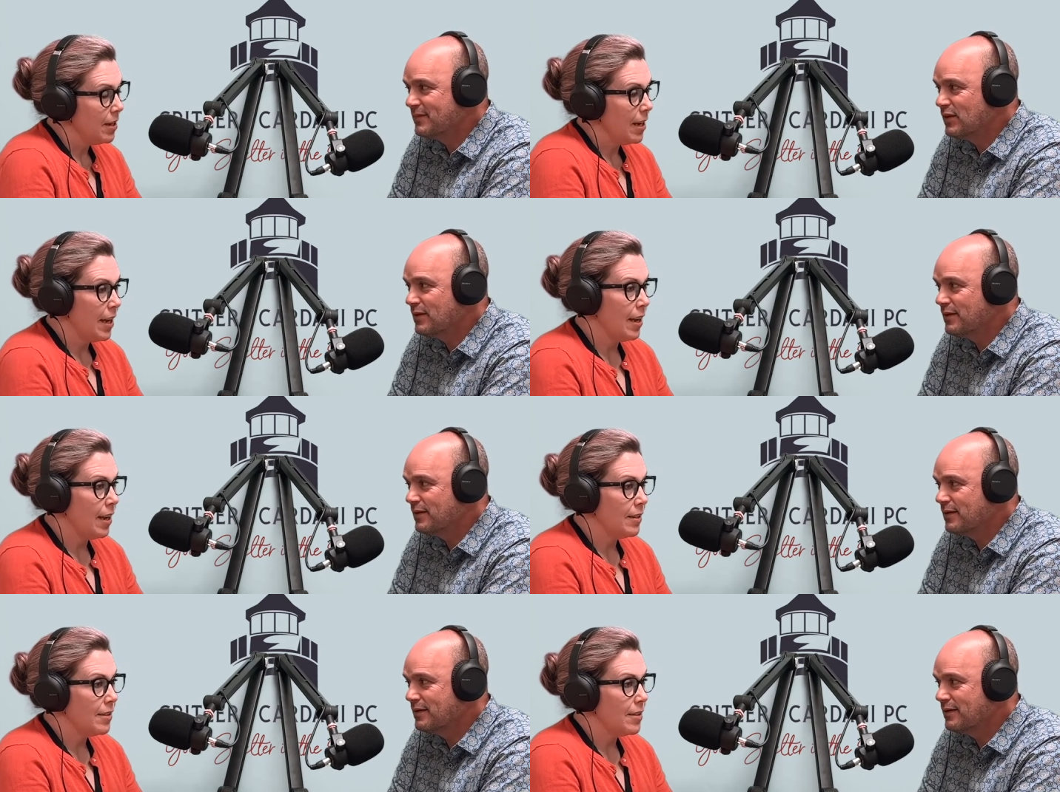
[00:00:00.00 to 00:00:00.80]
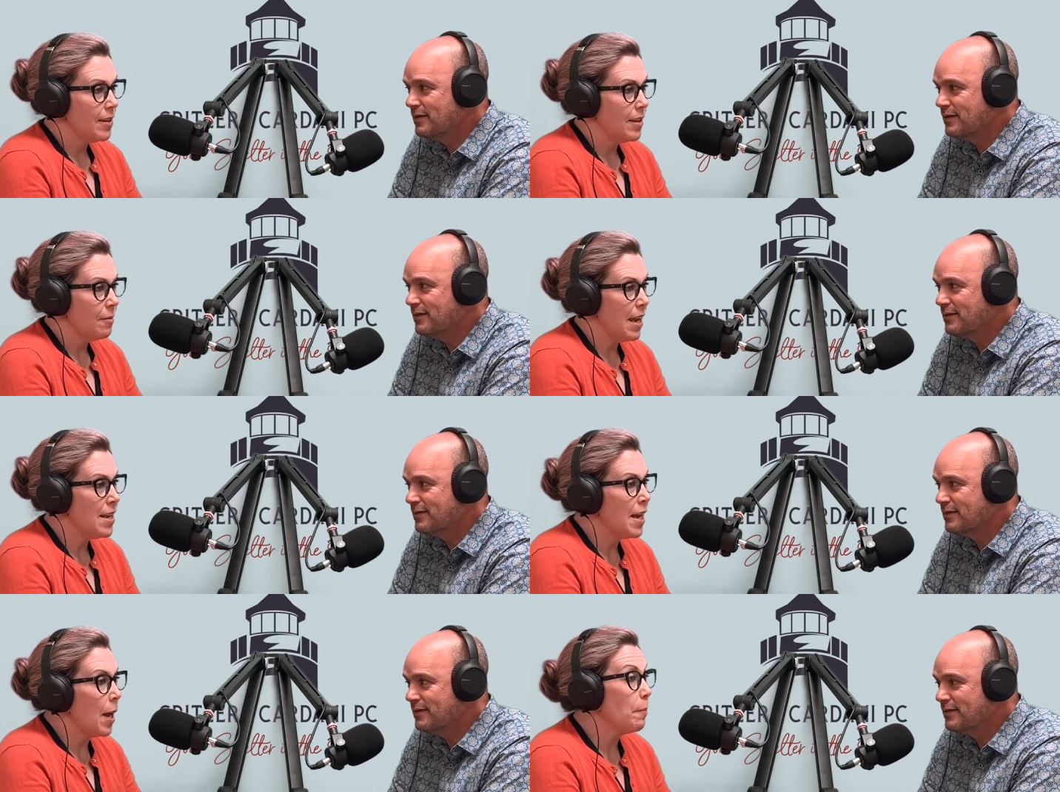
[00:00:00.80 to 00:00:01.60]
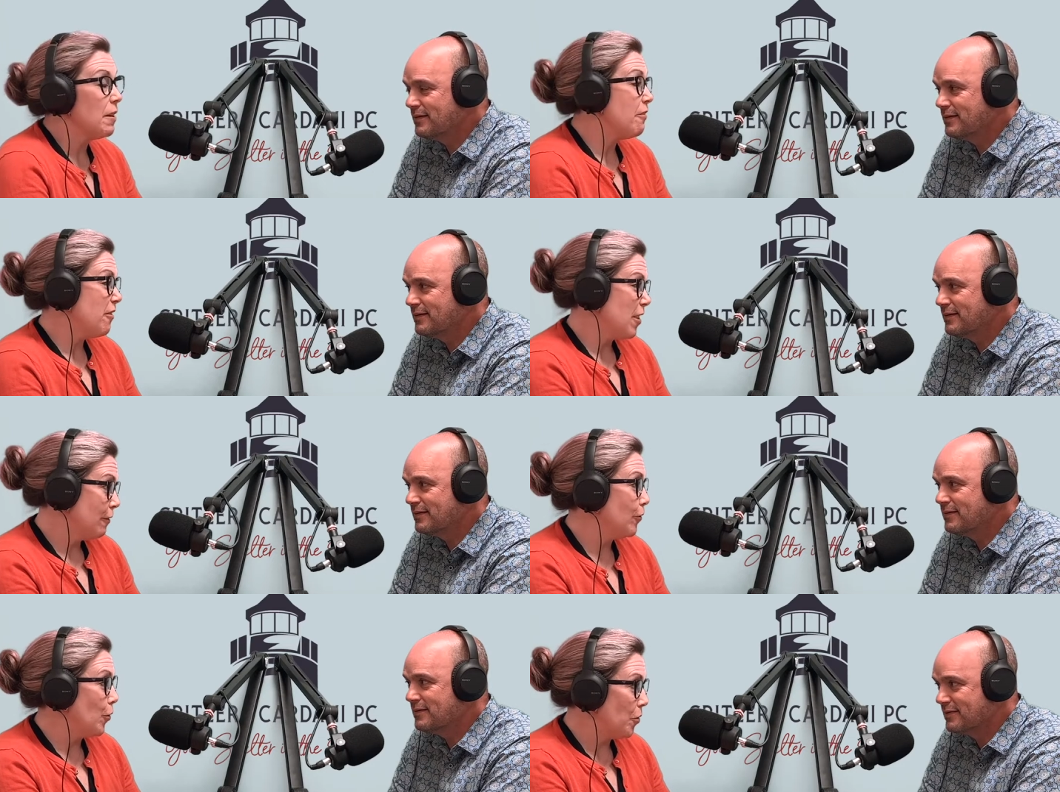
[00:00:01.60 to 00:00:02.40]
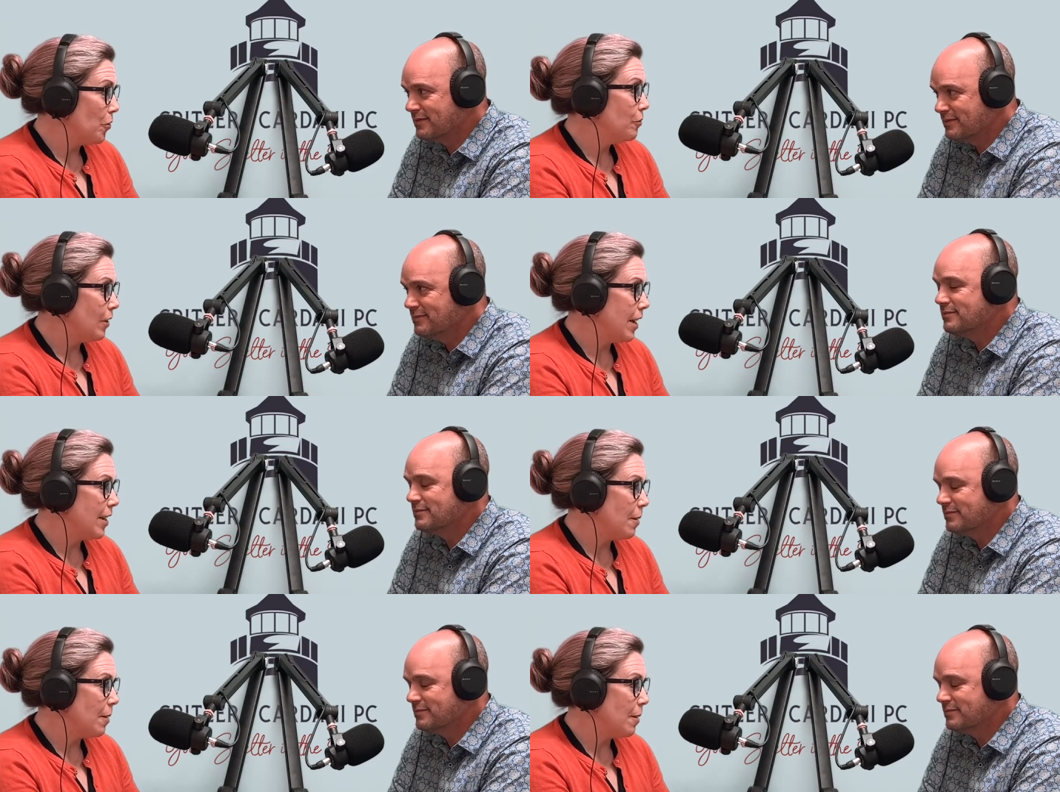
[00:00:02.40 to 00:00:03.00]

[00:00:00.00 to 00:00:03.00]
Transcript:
Speaker 1: and um, and not be fearful, right?